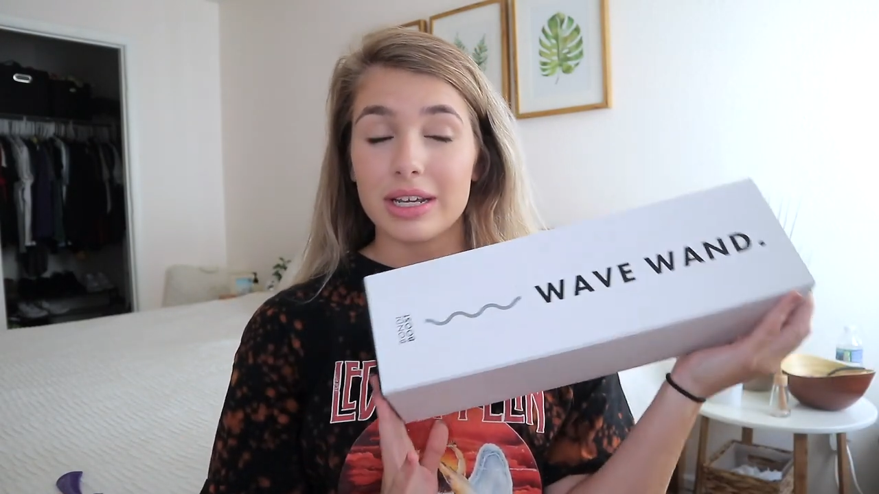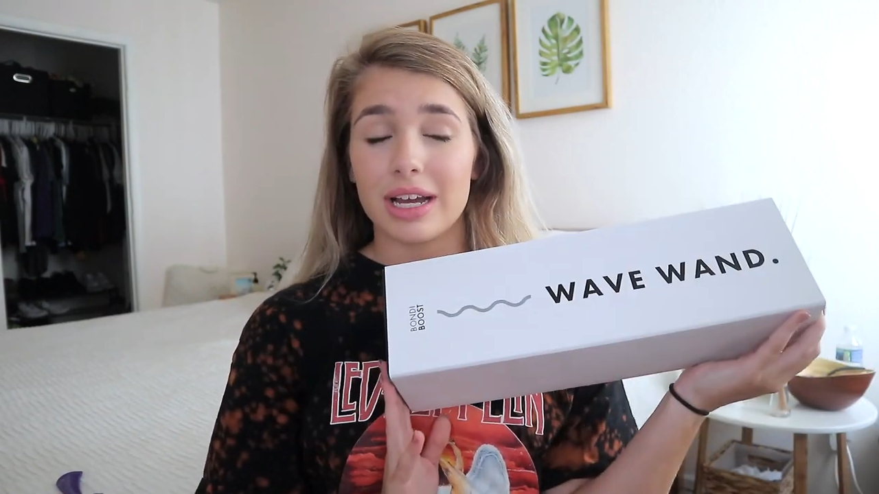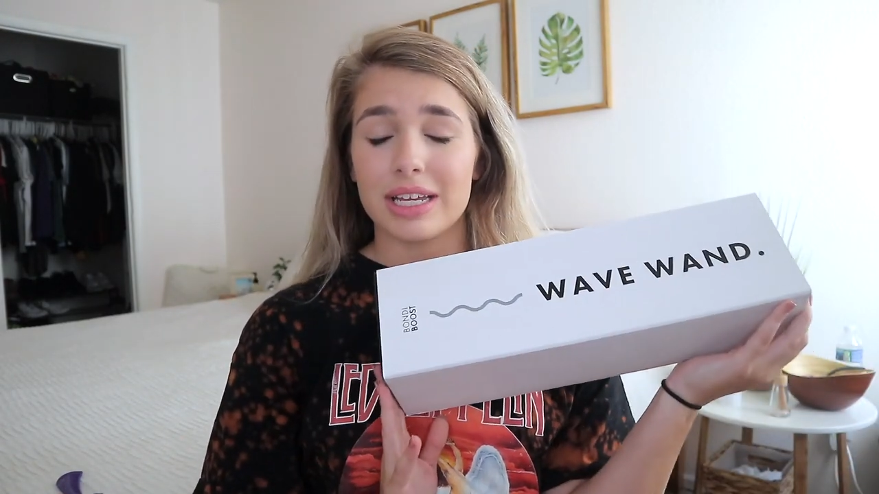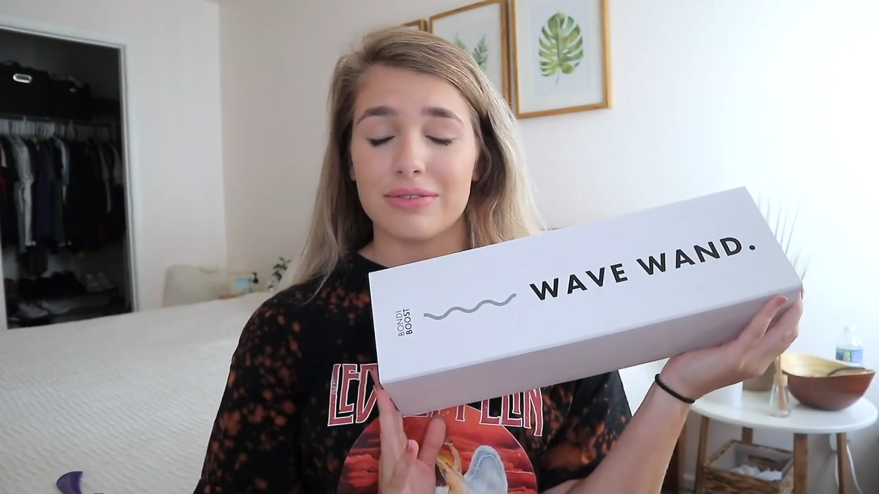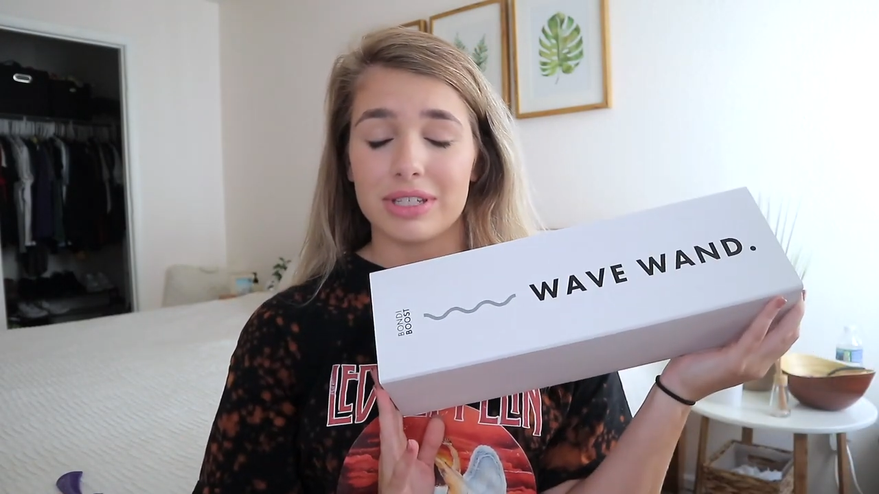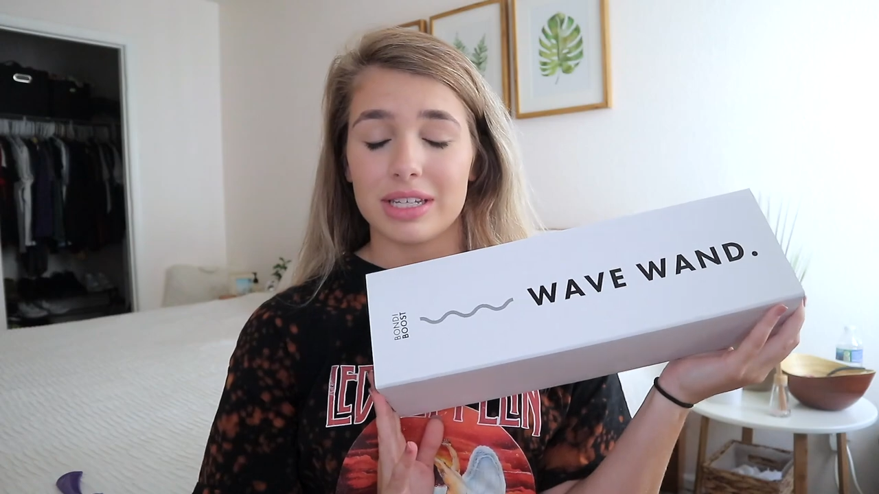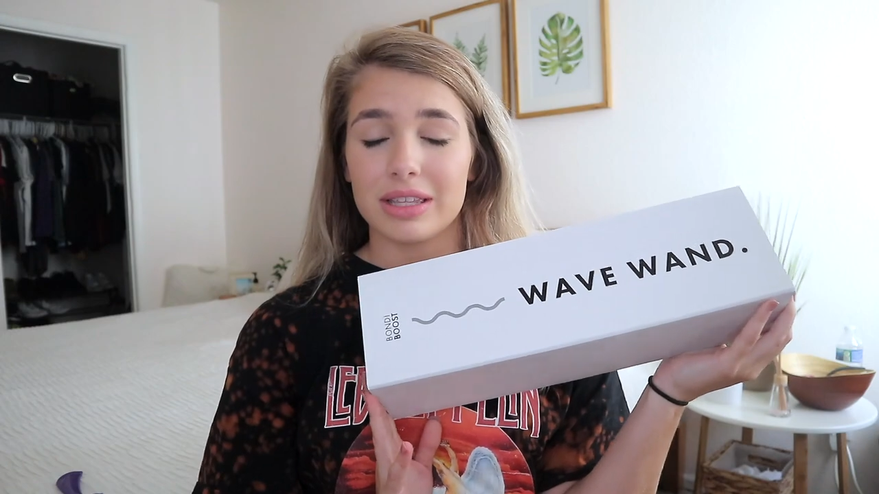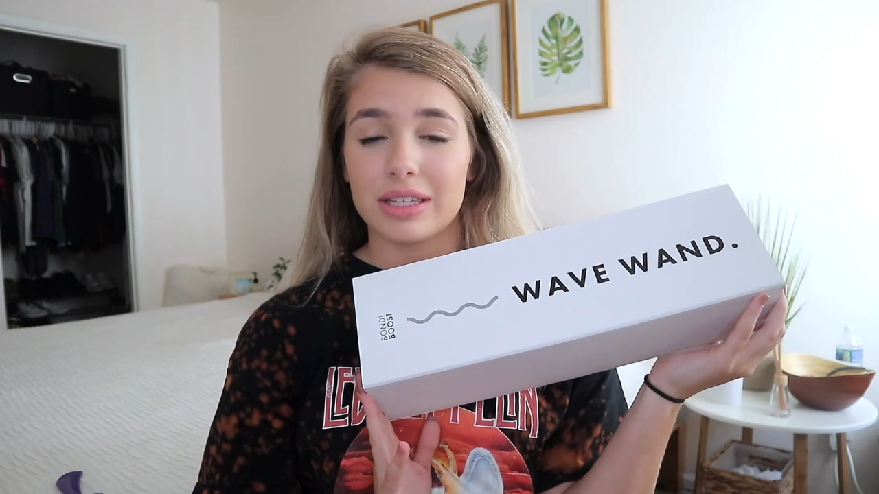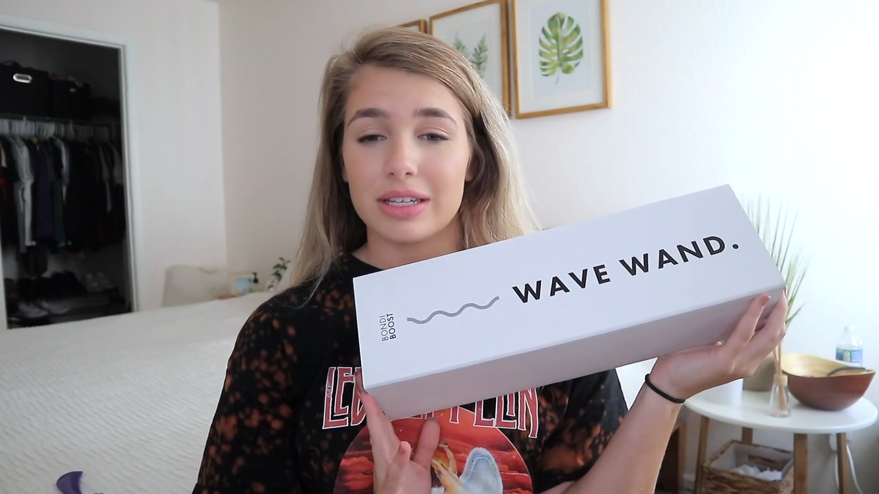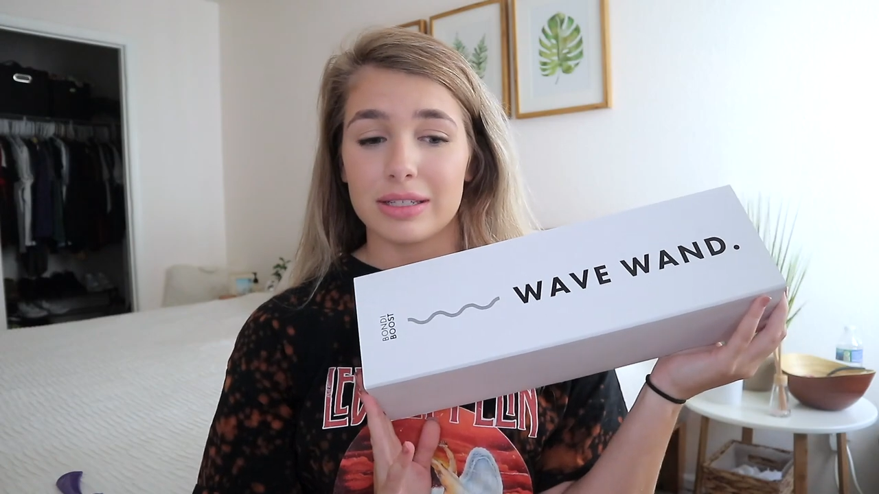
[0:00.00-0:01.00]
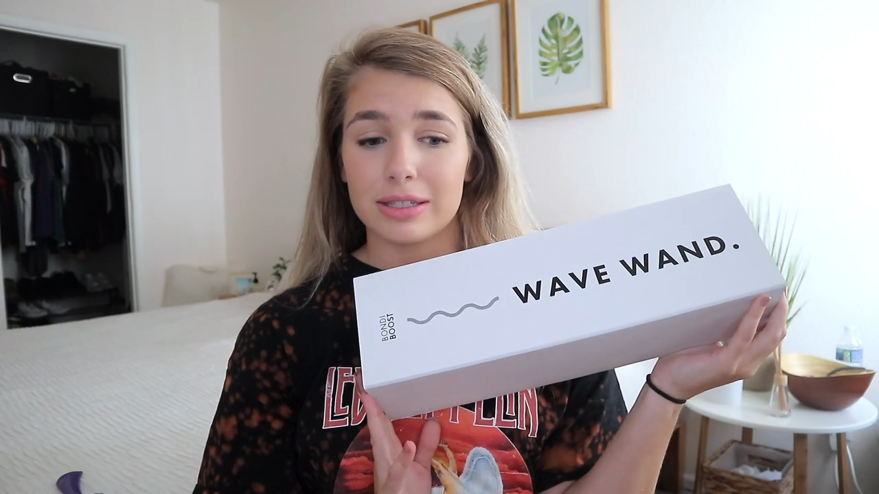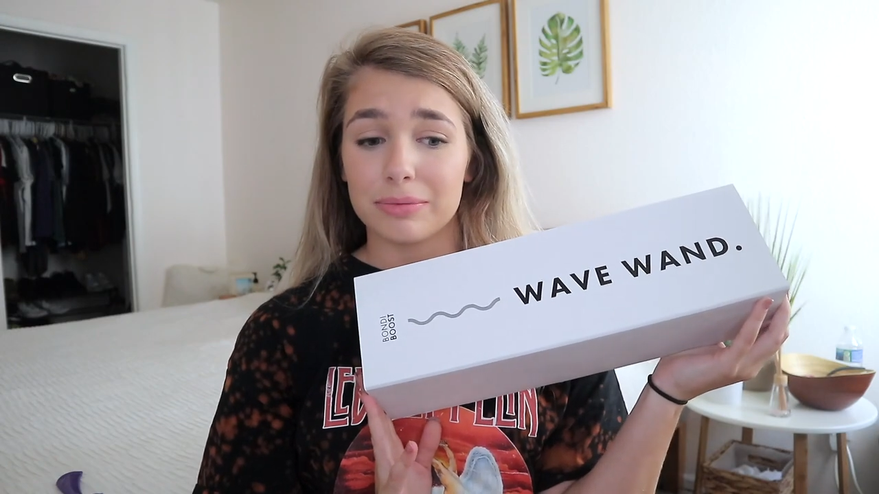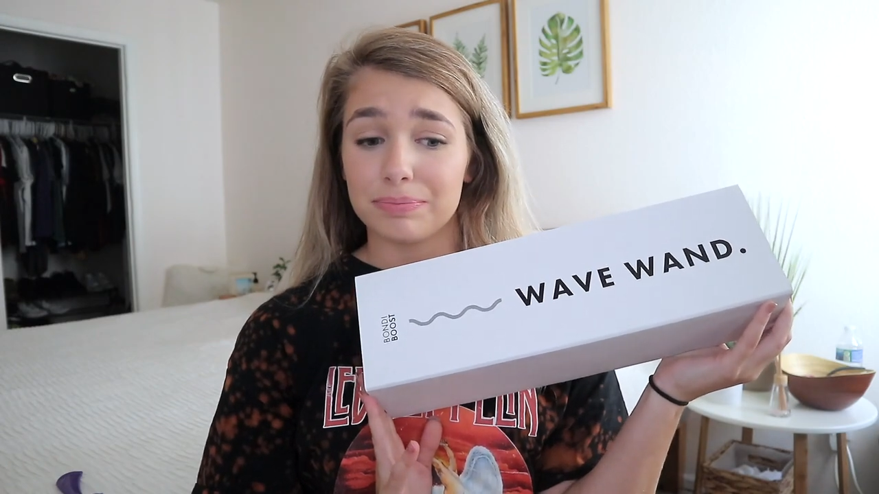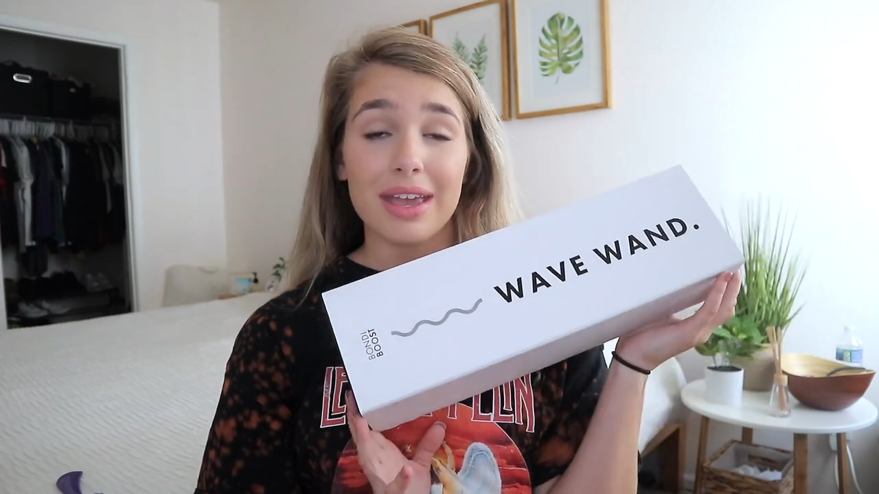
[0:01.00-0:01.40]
I have seen this